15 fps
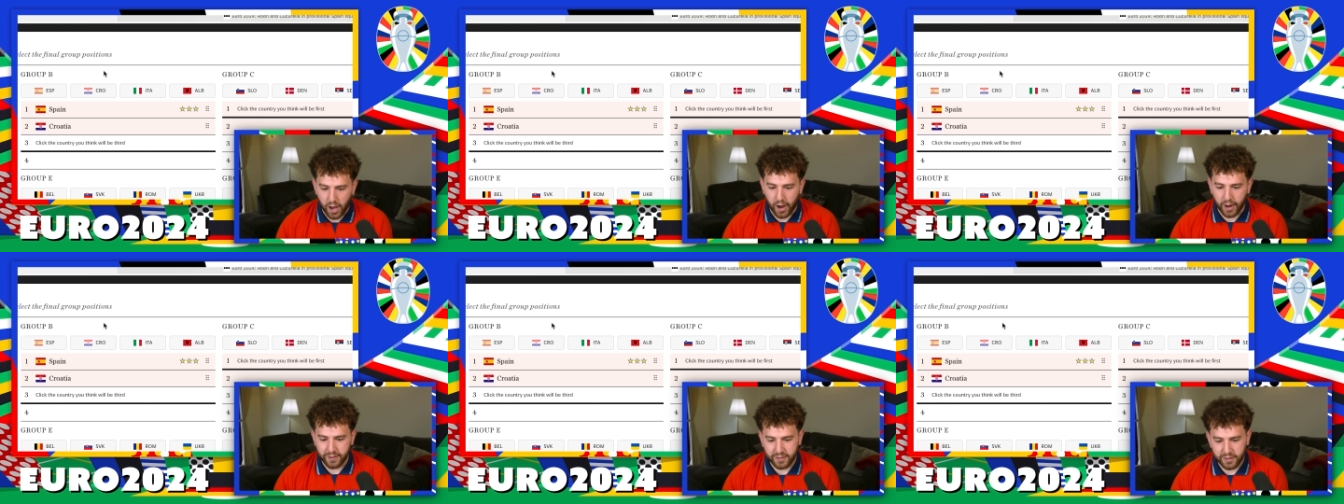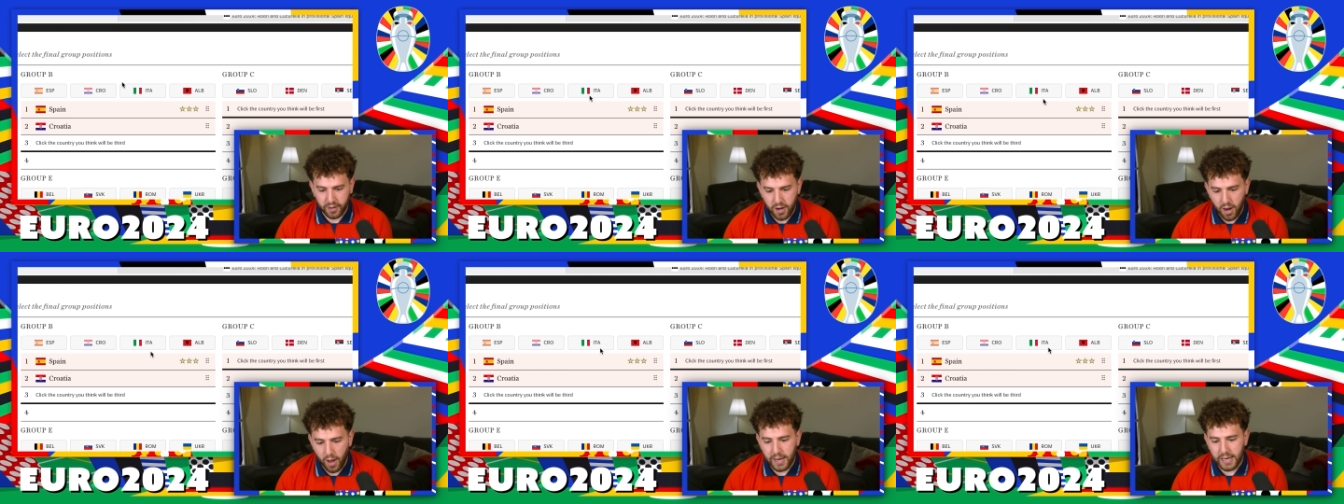I
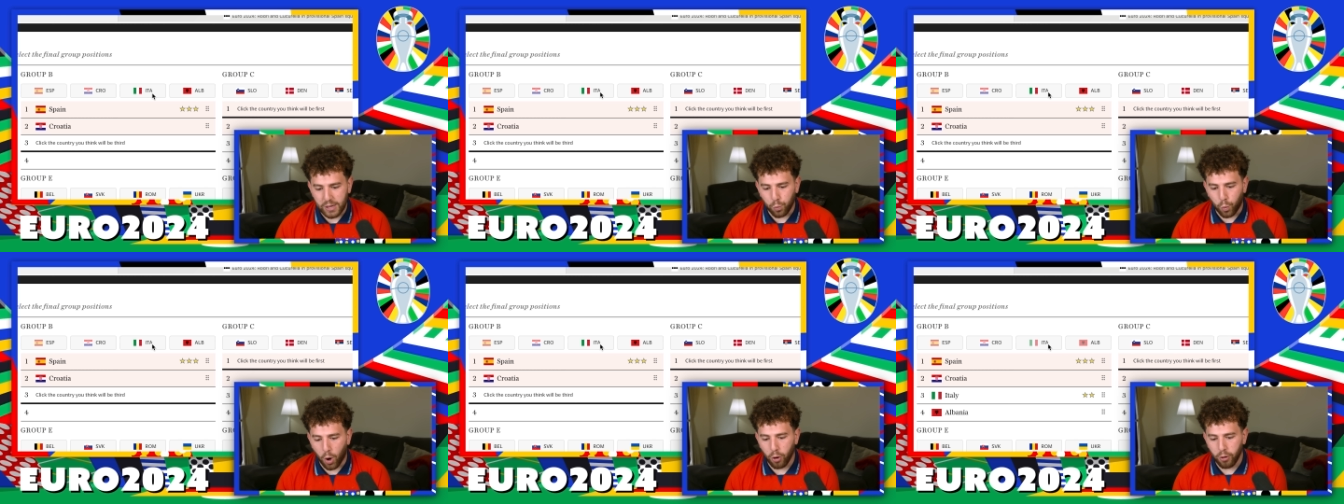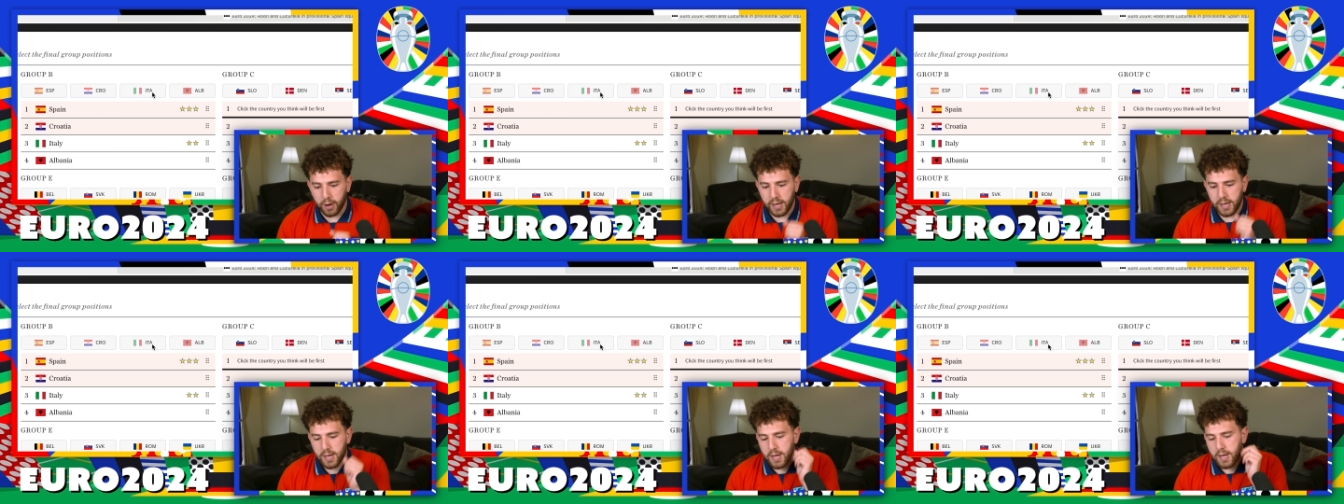slightly
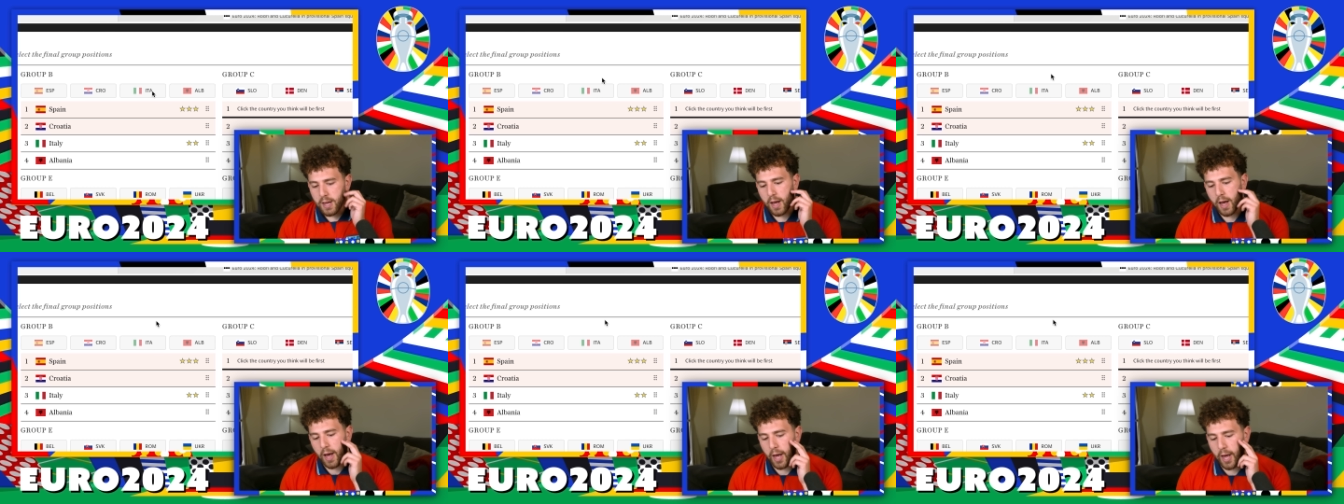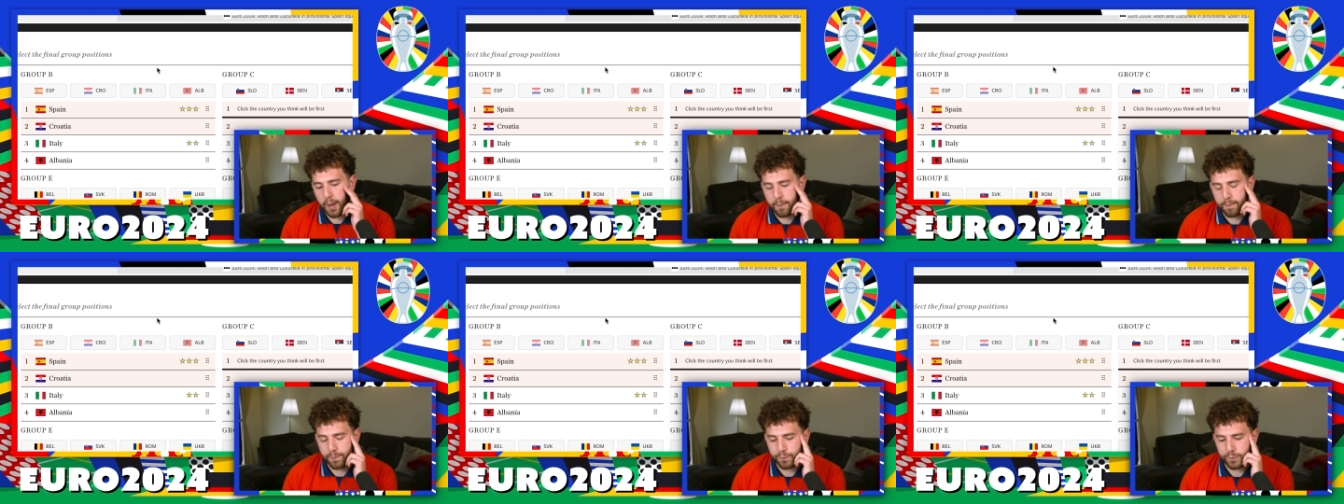worry
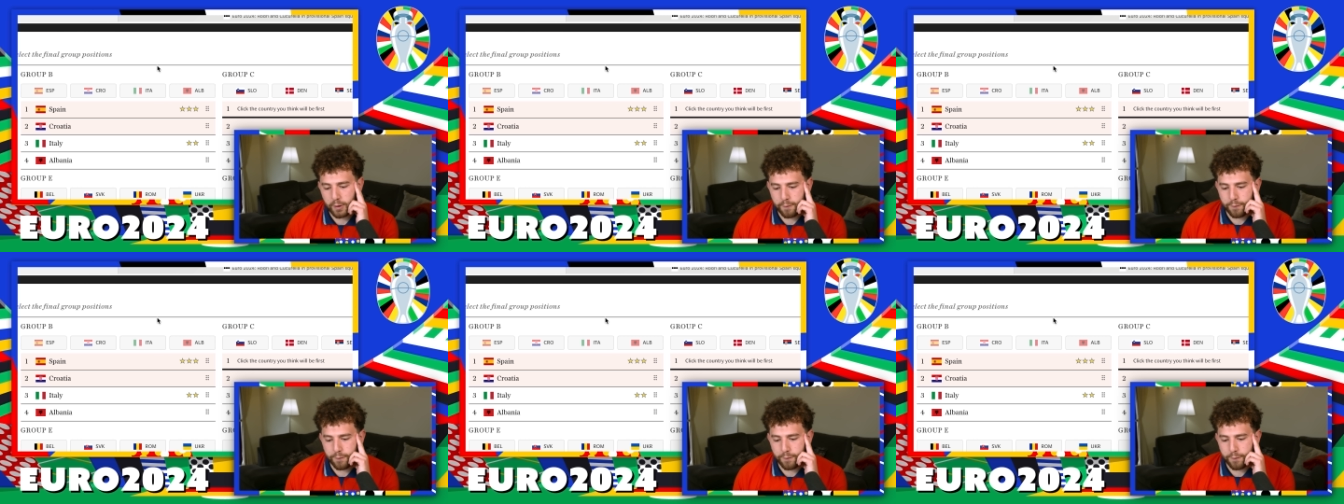um,